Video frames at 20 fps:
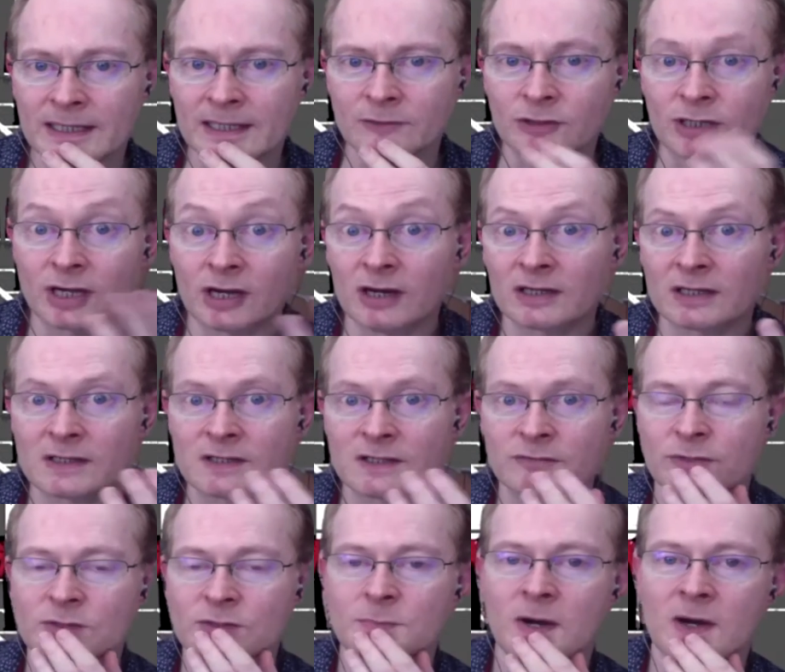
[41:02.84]
regardless of
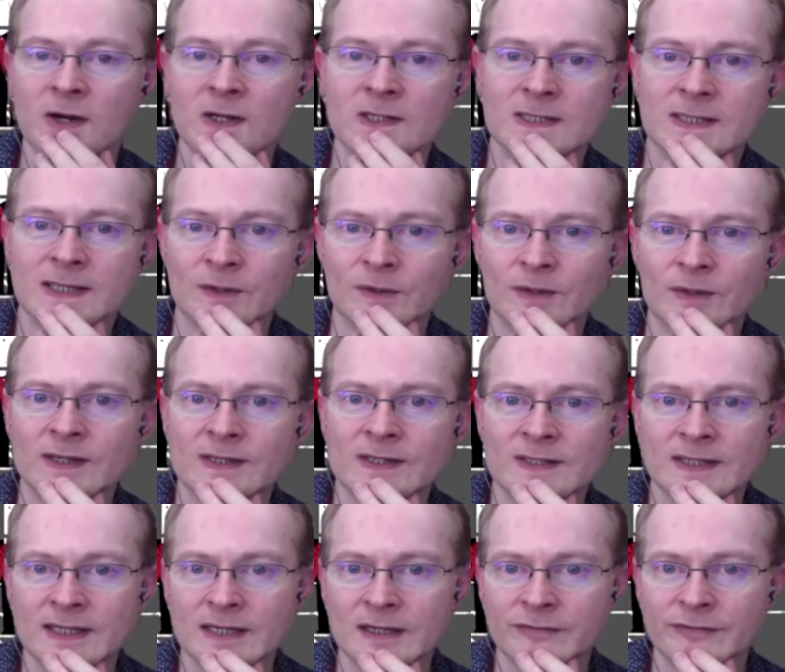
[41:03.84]
which party they're in, and
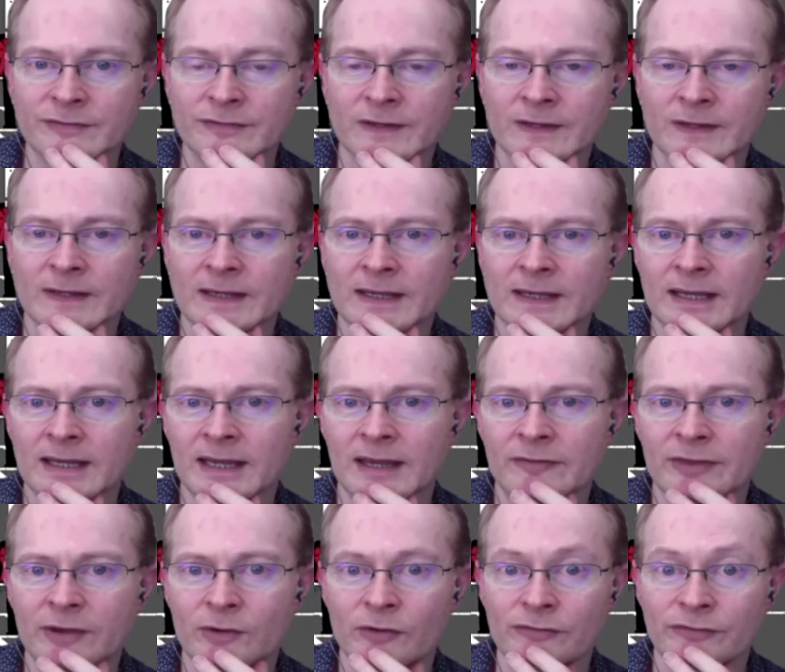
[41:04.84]
see if
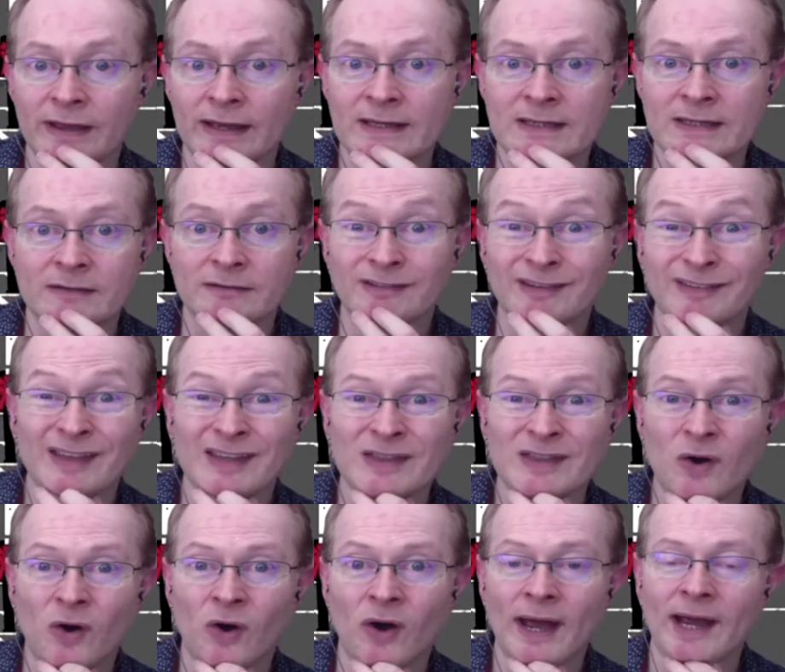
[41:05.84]
they're effective, and if they're
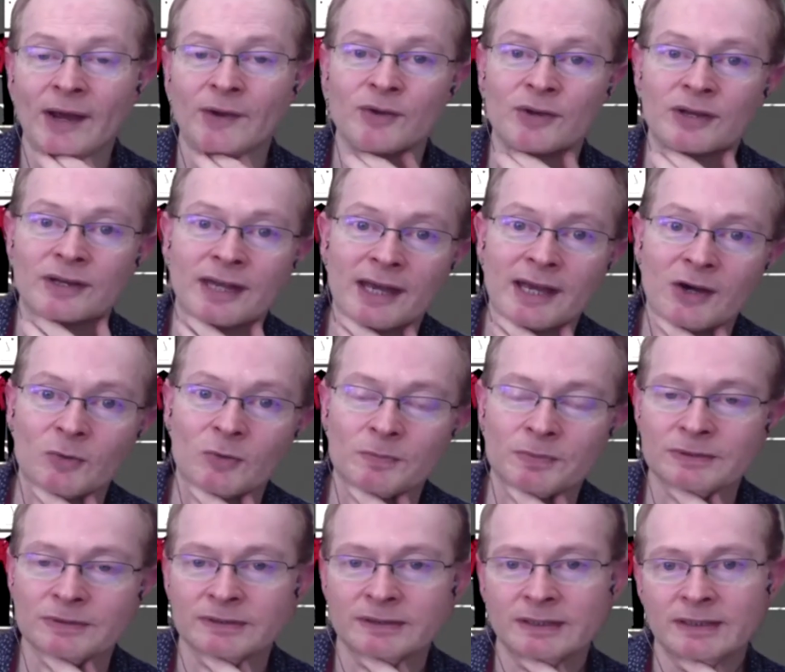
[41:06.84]
not, how you can help
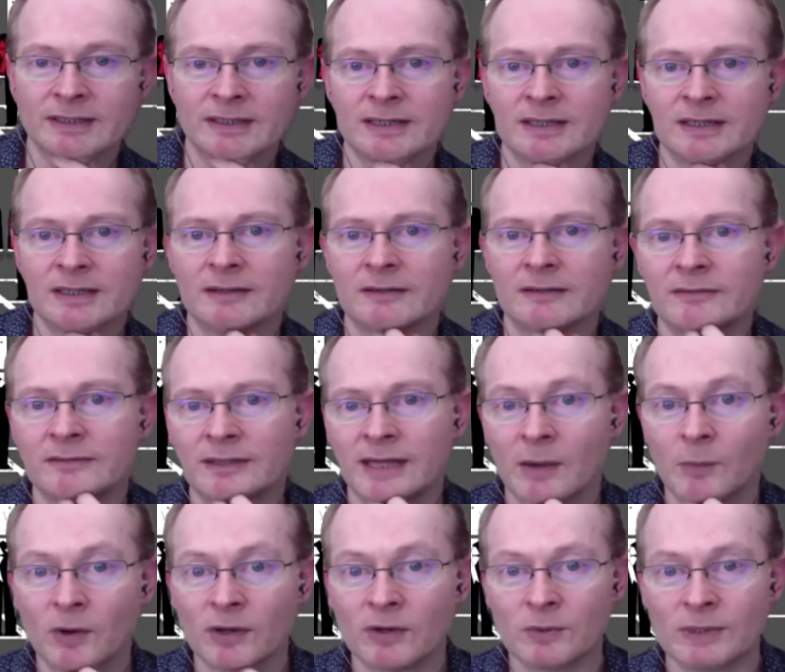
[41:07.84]

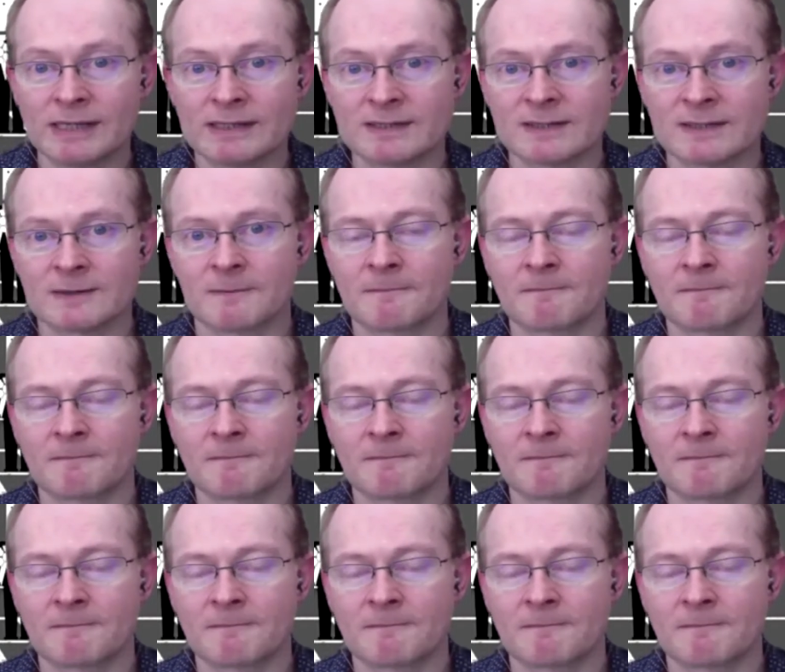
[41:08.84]
get one who is.